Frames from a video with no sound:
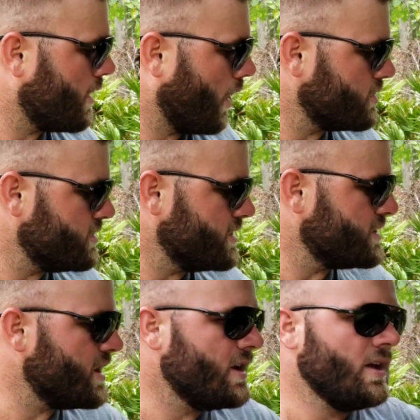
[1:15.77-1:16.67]

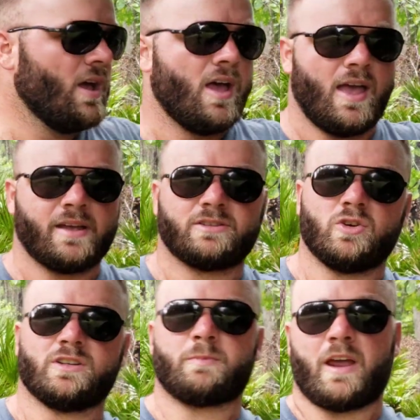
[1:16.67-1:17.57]
cartridges and
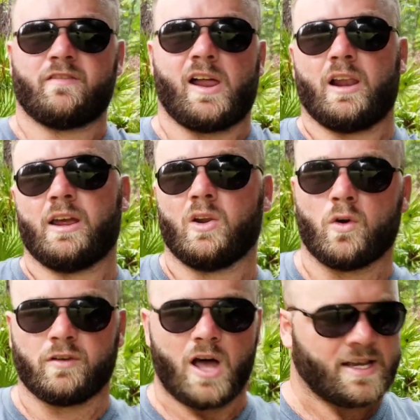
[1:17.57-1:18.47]
to expand violently at
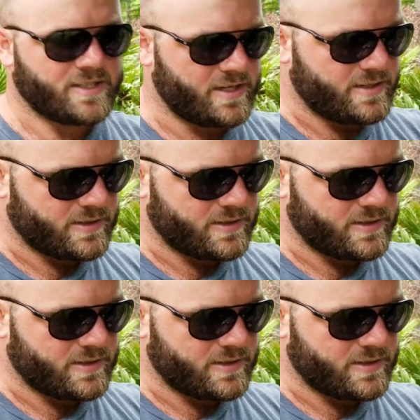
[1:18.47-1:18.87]
lower velocities.